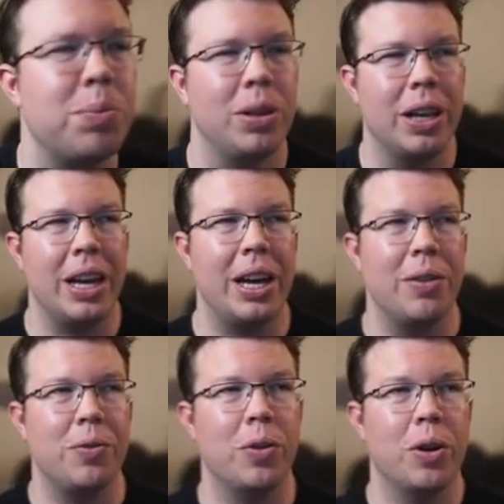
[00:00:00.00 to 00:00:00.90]

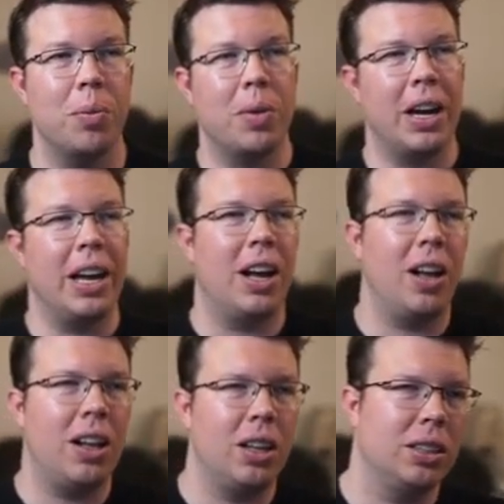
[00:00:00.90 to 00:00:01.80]
play for my
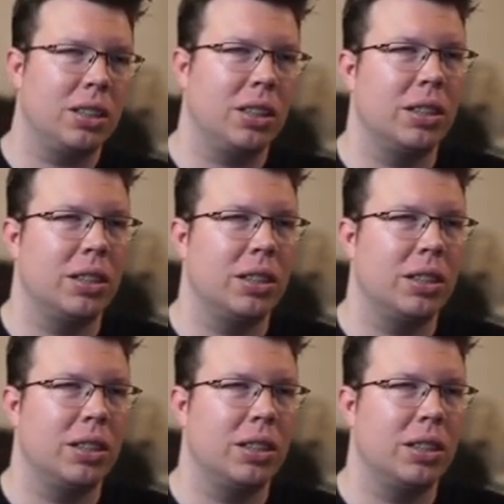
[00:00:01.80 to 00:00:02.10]
alt,